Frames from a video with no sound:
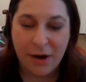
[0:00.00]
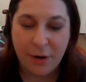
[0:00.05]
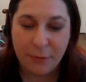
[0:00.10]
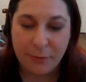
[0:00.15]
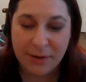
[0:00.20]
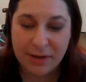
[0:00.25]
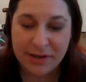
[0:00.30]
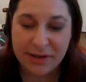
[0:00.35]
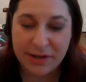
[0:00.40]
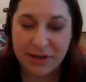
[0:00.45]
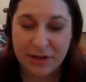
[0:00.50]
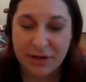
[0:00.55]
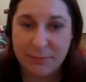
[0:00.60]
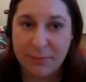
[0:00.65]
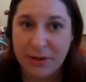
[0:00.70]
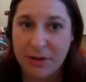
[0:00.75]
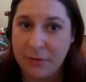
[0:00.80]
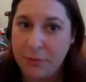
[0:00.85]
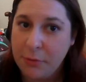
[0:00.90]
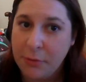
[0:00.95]
really good.
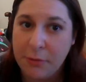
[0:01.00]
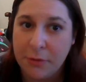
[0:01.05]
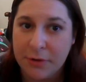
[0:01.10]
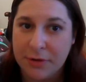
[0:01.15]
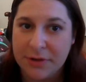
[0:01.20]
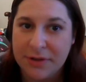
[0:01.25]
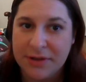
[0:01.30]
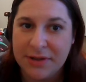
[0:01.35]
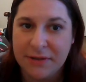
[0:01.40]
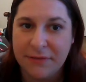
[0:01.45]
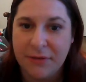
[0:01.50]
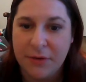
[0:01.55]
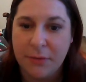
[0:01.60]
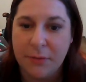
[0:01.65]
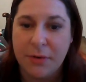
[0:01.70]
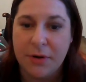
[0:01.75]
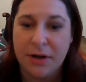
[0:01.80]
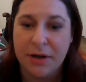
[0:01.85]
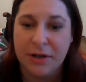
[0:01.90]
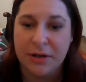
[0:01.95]
But of course, if you
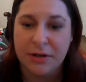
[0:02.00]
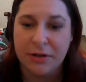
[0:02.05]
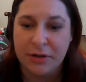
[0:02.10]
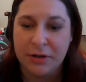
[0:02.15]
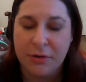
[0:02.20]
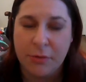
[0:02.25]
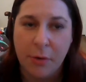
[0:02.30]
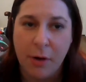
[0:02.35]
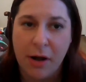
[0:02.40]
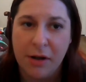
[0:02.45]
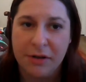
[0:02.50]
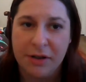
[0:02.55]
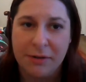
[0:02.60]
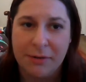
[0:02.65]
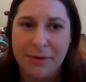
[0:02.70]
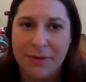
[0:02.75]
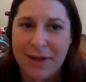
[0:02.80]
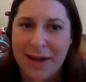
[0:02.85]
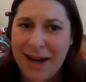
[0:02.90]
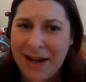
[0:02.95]
want good quality
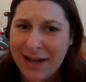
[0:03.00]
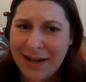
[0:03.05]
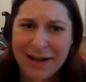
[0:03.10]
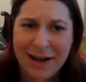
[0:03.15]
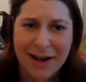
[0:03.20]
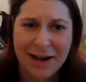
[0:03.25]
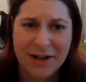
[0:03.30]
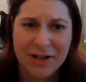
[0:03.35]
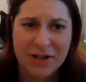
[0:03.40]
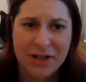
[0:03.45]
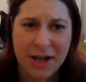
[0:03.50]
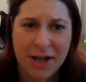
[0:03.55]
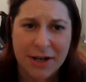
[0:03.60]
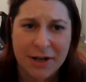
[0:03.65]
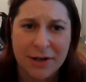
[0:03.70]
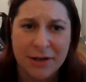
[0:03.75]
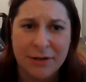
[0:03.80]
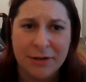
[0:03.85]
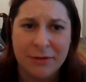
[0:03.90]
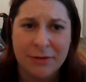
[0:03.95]
with any
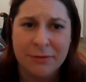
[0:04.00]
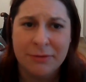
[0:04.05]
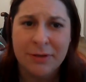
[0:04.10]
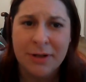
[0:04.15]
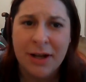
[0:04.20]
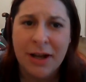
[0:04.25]
eyeshadow,